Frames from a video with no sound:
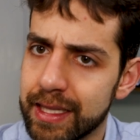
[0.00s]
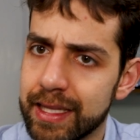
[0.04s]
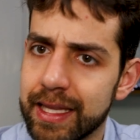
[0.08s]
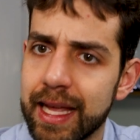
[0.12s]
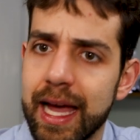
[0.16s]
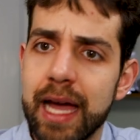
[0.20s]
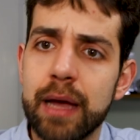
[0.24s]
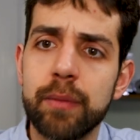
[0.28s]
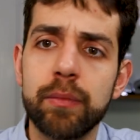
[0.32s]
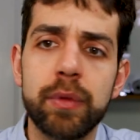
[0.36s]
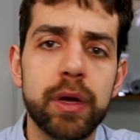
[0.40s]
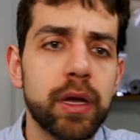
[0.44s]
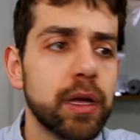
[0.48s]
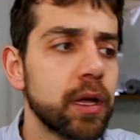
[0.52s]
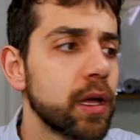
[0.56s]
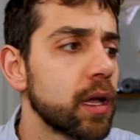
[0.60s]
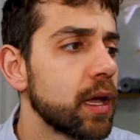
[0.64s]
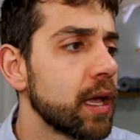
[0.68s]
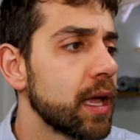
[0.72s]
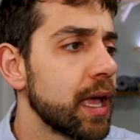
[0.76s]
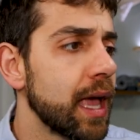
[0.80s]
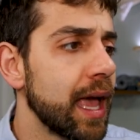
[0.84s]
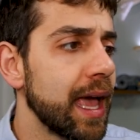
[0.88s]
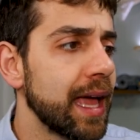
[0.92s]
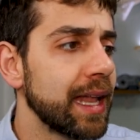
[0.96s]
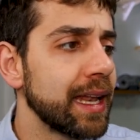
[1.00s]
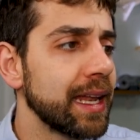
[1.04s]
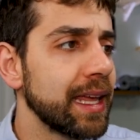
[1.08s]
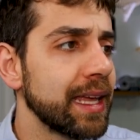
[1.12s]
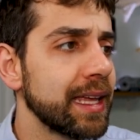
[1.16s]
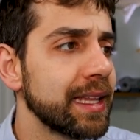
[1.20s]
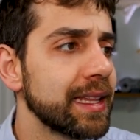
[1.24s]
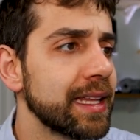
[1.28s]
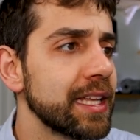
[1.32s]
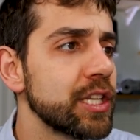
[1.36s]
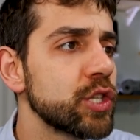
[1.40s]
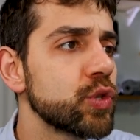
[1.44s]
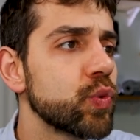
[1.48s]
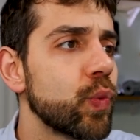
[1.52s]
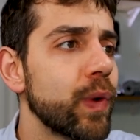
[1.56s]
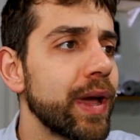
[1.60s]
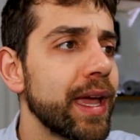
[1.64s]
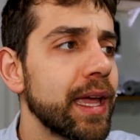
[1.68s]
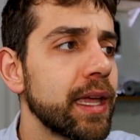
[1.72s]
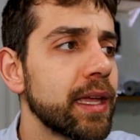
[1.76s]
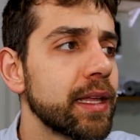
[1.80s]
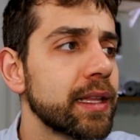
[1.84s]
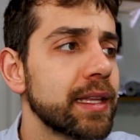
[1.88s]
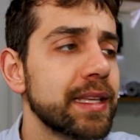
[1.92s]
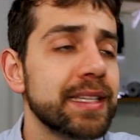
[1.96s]
the time. And in this
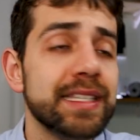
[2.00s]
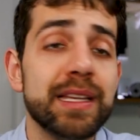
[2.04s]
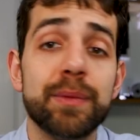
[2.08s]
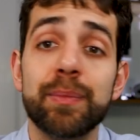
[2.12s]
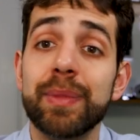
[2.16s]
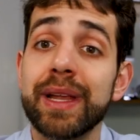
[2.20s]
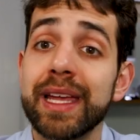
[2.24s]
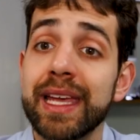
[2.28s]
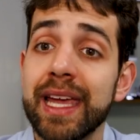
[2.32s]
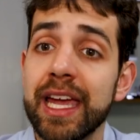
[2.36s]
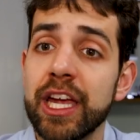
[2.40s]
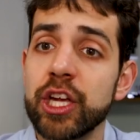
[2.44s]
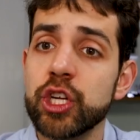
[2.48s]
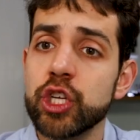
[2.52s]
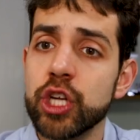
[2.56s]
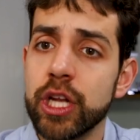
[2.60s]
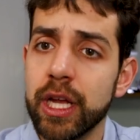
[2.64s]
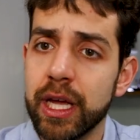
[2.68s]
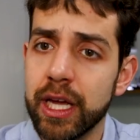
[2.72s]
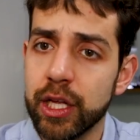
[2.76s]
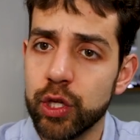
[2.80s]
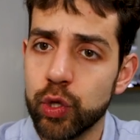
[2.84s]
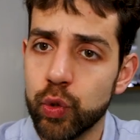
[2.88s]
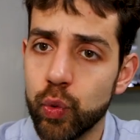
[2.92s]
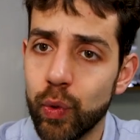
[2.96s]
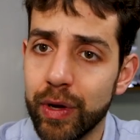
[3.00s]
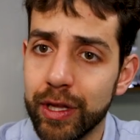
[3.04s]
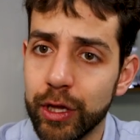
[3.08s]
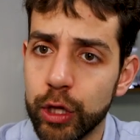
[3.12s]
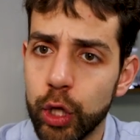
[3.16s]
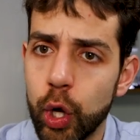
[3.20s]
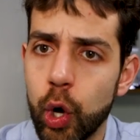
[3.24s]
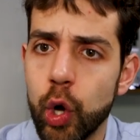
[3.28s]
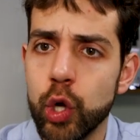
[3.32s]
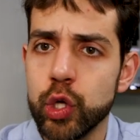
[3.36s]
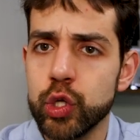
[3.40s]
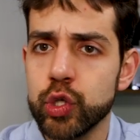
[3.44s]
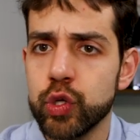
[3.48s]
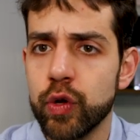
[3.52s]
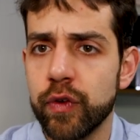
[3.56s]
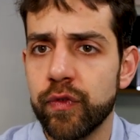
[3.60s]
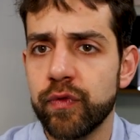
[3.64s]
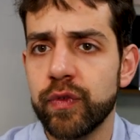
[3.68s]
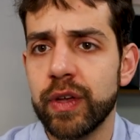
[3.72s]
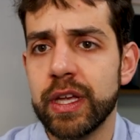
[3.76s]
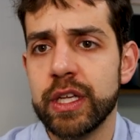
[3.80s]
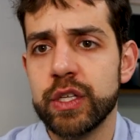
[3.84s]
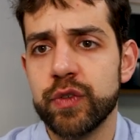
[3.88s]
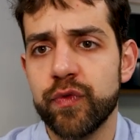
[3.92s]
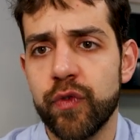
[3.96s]
way, this application can do a lot of
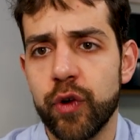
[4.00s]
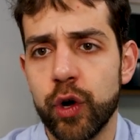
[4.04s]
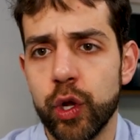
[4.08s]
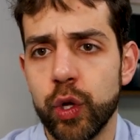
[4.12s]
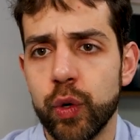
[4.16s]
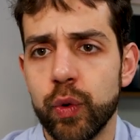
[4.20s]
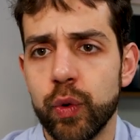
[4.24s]
things for